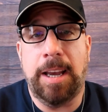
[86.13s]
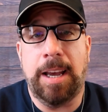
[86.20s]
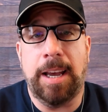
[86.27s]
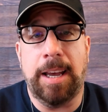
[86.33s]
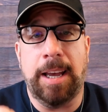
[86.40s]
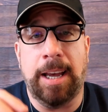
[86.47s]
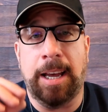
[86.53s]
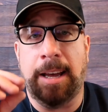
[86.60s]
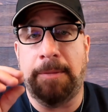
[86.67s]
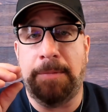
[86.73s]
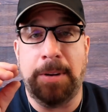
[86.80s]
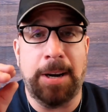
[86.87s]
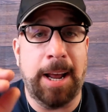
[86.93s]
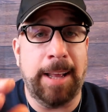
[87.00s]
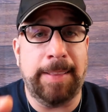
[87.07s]
if
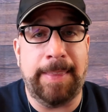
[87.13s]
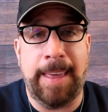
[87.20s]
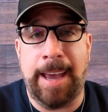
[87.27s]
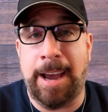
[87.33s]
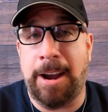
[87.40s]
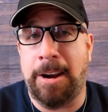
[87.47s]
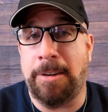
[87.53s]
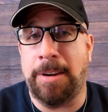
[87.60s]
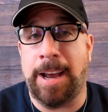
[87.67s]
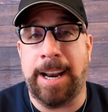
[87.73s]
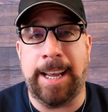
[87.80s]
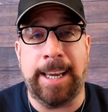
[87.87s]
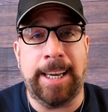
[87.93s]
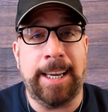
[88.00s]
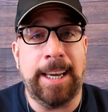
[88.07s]
you're not there
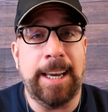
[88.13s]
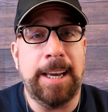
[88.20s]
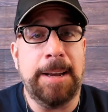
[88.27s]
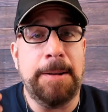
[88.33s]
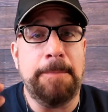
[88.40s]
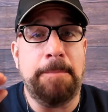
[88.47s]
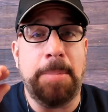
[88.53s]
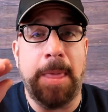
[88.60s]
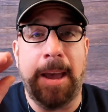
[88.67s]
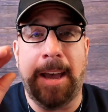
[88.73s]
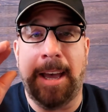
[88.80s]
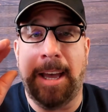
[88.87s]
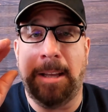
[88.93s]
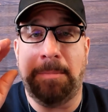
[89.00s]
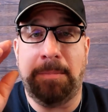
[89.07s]
already,
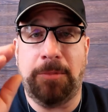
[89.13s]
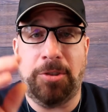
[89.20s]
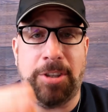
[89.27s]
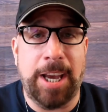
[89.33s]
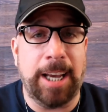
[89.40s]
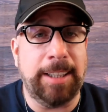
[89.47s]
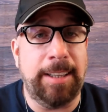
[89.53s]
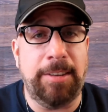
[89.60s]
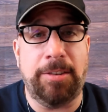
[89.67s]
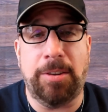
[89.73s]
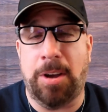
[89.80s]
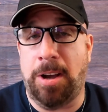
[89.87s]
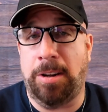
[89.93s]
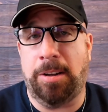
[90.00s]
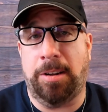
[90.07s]
check this
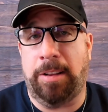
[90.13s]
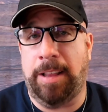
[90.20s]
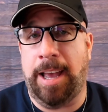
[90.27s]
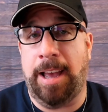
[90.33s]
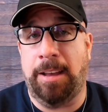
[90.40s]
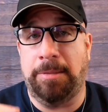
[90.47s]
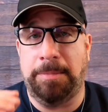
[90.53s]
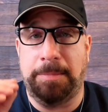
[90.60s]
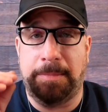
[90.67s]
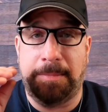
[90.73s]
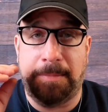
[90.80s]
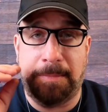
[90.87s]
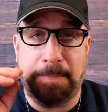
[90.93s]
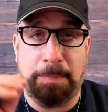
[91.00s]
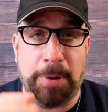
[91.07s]
article out.
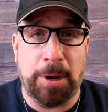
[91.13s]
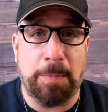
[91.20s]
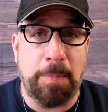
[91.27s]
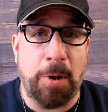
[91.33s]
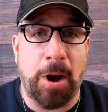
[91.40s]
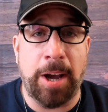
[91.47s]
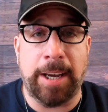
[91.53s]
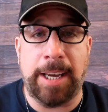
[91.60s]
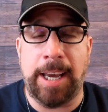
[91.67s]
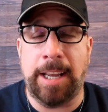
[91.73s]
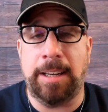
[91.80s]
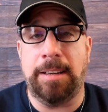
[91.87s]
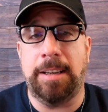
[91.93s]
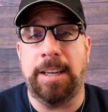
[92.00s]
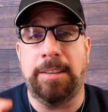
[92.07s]
Bookmark
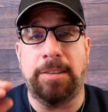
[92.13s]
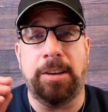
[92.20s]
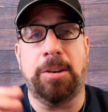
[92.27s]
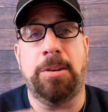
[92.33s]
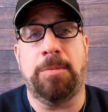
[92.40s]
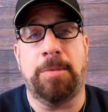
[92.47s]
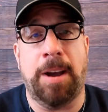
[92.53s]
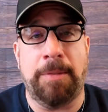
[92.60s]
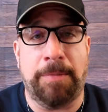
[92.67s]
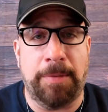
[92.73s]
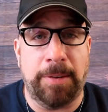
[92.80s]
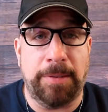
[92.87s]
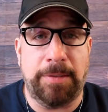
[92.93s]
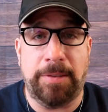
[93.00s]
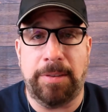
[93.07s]
it. It's a good
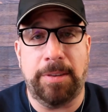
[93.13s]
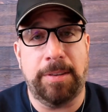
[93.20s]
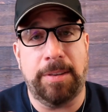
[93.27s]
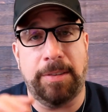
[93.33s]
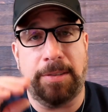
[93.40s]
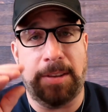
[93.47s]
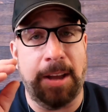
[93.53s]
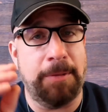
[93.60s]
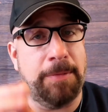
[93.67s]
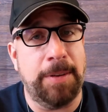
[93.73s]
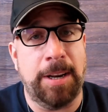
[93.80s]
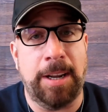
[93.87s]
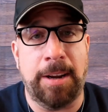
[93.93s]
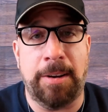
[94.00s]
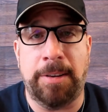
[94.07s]
reference. The stuff
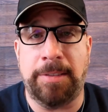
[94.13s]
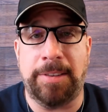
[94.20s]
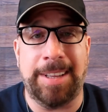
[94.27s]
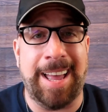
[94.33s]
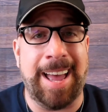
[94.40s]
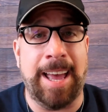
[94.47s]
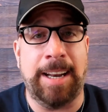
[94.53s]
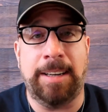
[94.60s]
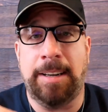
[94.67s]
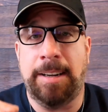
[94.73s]
in there is not,